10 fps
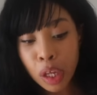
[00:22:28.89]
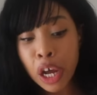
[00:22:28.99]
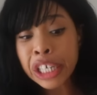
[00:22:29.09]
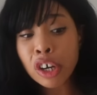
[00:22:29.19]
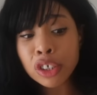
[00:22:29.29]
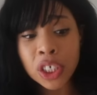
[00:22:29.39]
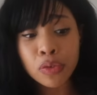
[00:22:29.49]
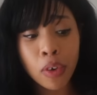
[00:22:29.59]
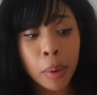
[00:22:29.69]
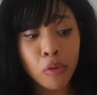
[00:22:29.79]
and not just
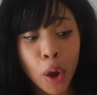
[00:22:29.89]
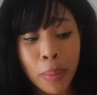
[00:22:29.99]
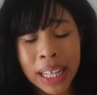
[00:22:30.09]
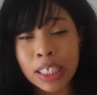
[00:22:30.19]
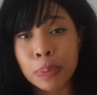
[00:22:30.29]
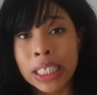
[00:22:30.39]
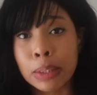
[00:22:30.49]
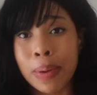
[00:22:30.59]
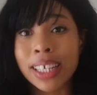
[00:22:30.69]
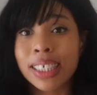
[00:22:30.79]
from a romance
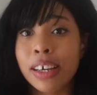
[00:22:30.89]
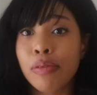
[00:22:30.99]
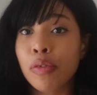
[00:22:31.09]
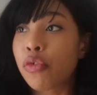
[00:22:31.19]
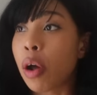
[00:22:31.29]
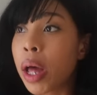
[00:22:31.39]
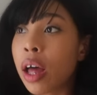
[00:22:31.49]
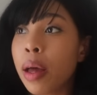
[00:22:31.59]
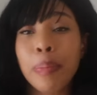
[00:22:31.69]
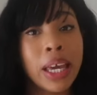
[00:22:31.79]
perspective, from
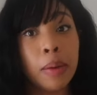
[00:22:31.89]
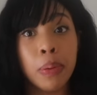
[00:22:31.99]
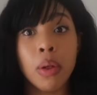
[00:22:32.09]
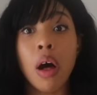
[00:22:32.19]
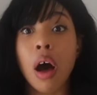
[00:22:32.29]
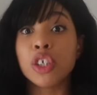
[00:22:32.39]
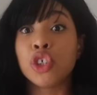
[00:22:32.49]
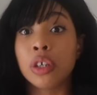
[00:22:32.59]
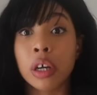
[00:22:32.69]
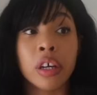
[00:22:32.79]
people are
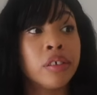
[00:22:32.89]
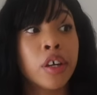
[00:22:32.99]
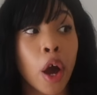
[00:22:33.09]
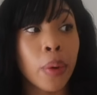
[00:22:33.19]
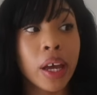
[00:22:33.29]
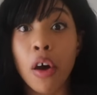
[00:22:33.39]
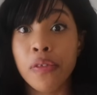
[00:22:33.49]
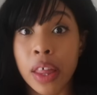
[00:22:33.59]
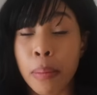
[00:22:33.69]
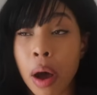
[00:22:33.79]
going
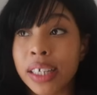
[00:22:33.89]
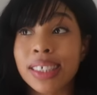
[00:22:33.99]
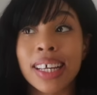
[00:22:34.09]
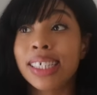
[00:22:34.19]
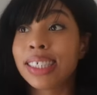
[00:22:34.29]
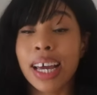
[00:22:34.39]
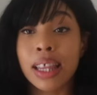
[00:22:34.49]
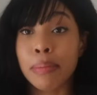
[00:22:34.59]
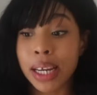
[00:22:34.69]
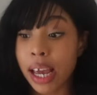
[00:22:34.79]
off their minds. They need to take
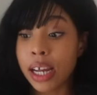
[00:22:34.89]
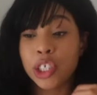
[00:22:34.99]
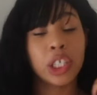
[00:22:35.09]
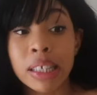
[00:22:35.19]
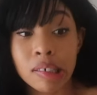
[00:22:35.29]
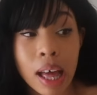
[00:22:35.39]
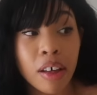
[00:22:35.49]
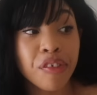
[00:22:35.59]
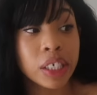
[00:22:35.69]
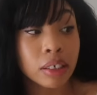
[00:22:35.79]
the medication. Mental
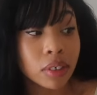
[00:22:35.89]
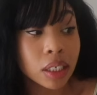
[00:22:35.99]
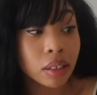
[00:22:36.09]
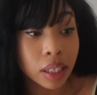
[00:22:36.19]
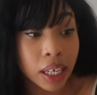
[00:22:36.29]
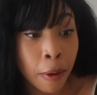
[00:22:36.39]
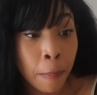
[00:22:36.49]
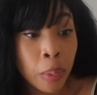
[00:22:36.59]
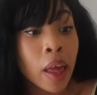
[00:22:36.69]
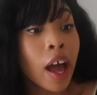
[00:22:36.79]
health is a real thing,
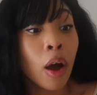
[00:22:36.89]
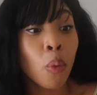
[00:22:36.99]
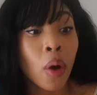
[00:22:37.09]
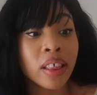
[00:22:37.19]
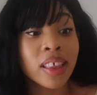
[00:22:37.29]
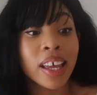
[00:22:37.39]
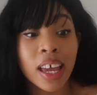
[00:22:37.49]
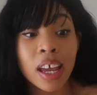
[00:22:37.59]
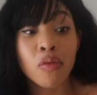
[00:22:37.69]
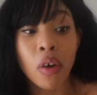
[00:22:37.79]
and when the
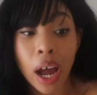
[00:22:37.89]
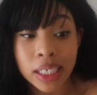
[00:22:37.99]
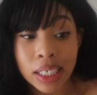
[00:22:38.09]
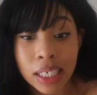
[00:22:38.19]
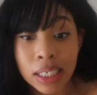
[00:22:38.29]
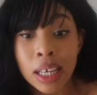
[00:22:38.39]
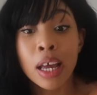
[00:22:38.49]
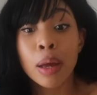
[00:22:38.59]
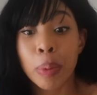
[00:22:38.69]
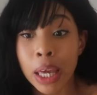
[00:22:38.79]
heat rises,
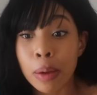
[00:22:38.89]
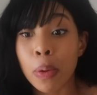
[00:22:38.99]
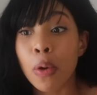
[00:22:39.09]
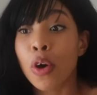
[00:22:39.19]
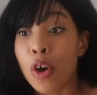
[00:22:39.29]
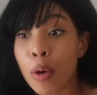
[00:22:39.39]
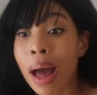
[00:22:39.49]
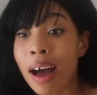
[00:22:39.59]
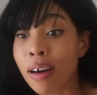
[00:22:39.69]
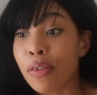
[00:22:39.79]
people come
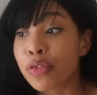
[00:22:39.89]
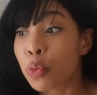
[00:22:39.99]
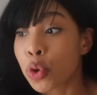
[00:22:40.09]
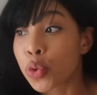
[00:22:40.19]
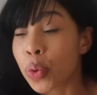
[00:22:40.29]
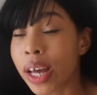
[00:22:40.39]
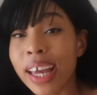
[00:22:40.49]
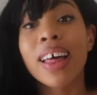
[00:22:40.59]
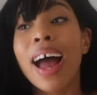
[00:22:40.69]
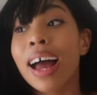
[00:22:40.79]
out of the woodwork
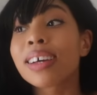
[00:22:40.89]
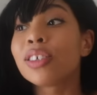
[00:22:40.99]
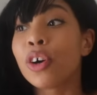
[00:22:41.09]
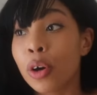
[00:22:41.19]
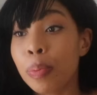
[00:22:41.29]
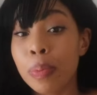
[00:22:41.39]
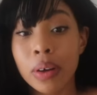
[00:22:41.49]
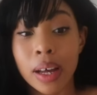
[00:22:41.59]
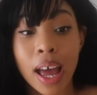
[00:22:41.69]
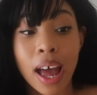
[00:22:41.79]
and they act up.
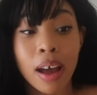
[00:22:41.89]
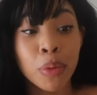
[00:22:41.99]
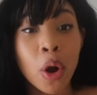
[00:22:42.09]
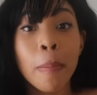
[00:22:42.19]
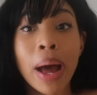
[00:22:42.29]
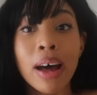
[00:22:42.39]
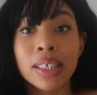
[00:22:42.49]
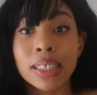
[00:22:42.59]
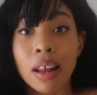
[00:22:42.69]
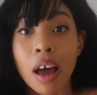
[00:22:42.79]
Okay, I'm not about
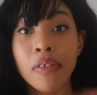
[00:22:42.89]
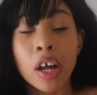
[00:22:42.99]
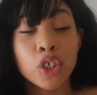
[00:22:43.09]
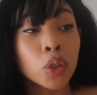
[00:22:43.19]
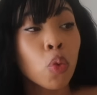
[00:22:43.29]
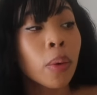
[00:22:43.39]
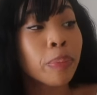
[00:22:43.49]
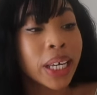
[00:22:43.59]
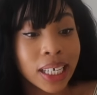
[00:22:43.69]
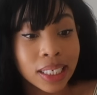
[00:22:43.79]
this life. I just want
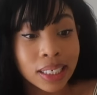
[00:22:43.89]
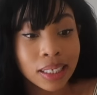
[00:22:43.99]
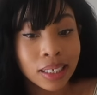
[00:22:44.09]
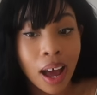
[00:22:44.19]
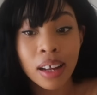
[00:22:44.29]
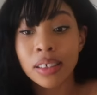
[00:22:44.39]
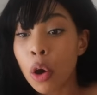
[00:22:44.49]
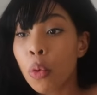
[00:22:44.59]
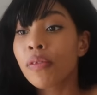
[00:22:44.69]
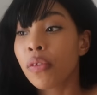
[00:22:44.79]
peace. I
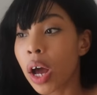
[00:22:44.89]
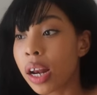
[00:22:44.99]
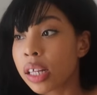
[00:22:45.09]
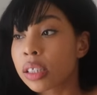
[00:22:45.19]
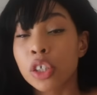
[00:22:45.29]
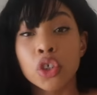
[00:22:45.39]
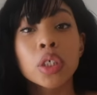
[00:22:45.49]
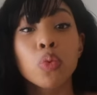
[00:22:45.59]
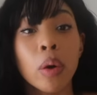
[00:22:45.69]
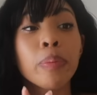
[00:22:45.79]
don't want violence. I
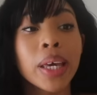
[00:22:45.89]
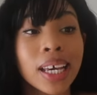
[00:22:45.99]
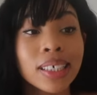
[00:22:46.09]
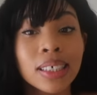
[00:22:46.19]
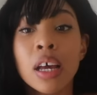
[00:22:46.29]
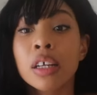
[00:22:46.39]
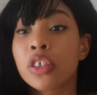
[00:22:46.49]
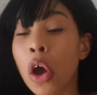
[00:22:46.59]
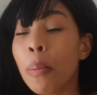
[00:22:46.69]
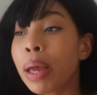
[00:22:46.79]
just want peace.
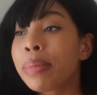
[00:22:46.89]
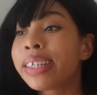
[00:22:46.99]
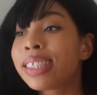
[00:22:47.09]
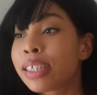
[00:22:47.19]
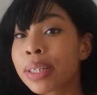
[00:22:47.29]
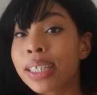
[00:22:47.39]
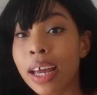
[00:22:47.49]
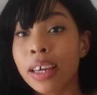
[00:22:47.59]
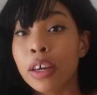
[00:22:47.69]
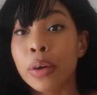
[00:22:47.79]
Don't make me
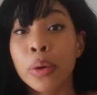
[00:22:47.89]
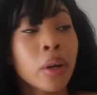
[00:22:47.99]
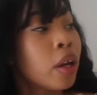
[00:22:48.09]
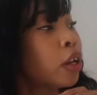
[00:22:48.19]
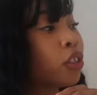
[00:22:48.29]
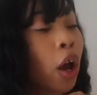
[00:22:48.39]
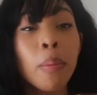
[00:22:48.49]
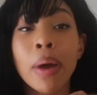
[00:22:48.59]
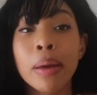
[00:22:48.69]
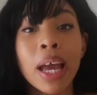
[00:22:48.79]
intimidate you.
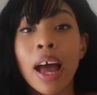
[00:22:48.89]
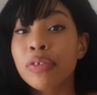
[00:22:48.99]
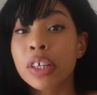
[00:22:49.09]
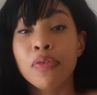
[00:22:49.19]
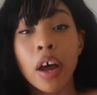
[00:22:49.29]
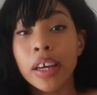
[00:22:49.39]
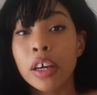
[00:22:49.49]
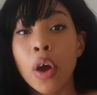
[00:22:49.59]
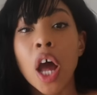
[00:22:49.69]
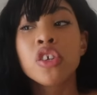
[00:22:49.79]
Don't make me have to fight
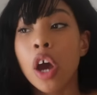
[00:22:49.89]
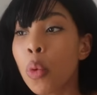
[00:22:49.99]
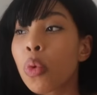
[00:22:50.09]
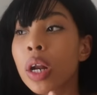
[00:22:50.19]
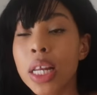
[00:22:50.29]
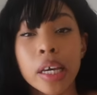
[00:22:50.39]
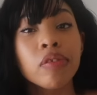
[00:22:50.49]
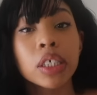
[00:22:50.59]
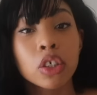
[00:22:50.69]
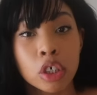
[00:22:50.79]
you. I don't want to leave
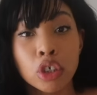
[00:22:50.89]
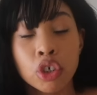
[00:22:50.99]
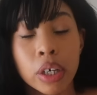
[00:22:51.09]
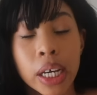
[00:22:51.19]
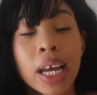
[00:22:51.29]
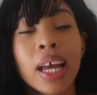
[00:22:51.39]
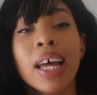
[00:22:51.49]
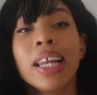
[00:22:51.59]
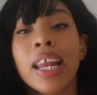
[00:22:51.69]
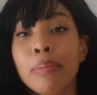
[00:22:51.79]
this country.
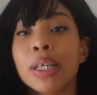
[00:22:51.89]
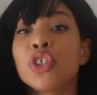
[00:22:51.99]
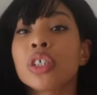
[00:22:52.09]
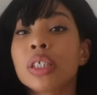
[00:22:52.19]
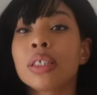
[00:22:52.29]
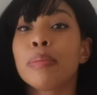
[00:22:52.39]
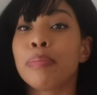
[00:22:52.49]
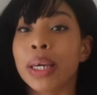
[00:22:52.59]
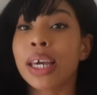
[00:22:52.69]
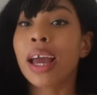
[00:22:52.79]
Let me just
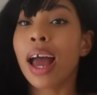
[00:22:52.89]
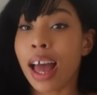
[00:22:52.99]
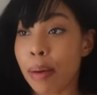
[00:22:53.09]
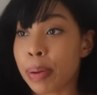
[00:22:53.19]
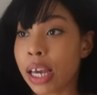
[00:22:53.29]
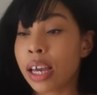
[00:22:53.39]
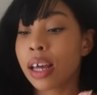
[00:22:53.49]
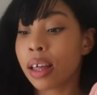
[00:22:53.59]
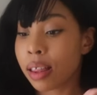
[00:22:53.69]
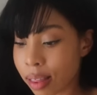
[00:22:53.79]
be happy.
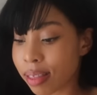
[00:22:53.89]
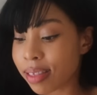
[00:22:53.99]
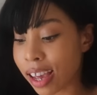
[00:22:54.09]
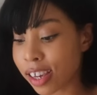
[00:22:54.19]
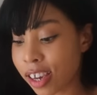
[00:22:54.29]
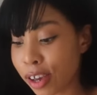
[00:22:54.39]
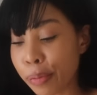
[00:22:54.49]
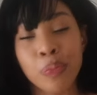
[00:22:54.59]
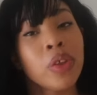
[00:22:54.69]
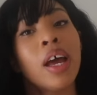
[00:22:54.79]
Thank you.
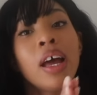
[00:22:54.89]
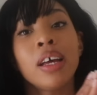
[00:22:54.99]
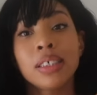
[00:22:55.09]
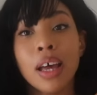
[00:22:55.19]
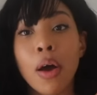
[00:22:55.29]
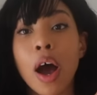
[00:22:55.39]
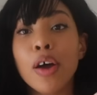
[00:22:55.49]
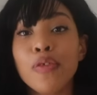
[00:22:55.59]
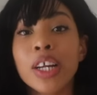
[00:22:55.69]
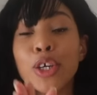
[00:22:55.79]
So
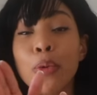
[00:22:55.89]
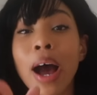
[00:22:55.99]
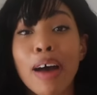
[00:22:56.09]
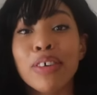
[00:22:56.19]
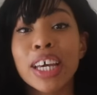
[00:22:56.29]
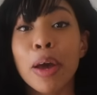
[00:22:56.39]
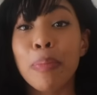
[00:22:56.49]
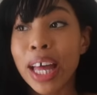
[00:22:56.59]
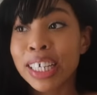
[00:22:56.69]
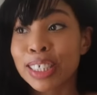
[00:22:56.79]
hopefully you are having a
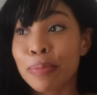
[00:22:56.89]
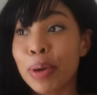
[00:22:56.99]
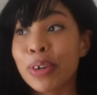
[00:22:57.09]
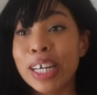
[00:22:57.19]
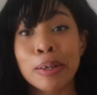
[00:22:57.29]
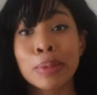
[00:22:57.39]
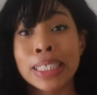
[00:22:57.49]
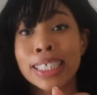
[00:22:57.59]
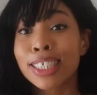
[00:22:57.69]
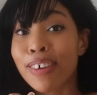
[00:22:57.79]
better summer when it comes
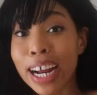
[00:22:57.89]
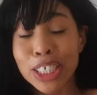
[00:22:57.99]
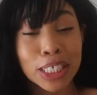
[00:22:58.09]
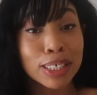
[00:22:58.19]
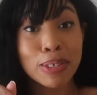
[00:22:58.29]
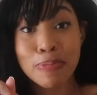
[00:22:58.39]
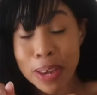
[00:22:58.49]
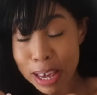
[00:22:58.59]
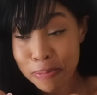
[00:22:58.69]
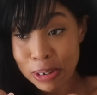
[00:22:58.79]
to interactions with
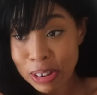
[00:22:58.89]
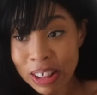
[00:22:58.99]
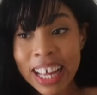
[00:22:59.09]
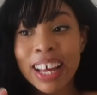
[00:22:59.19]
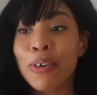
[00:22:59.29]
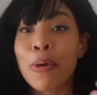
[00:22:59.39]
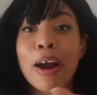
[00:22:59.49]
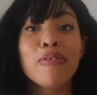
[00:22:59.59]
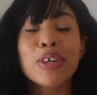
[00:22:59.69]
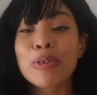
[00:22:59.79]
people
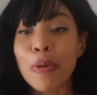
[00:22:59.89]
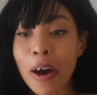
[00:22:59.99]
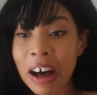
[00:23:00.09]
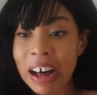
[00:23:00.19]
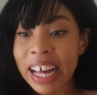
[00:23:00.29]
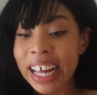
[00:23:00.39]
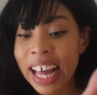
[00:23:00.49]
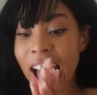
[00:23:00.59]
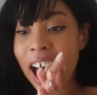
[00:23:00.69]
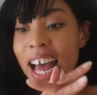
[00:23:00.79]
wherever you are,
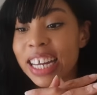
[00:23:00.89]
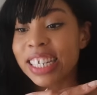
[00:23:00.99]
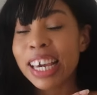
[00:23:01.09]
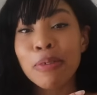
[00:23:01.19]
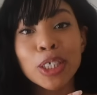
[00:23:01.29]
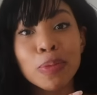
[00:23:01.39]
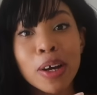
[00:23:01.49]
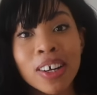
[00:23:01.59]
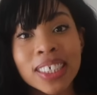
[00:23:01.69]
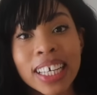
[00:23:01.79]
and keep watching my
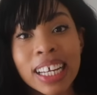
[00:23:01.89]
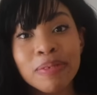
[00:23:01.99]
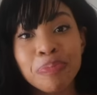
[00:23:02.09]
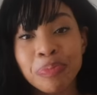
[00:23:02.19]
content.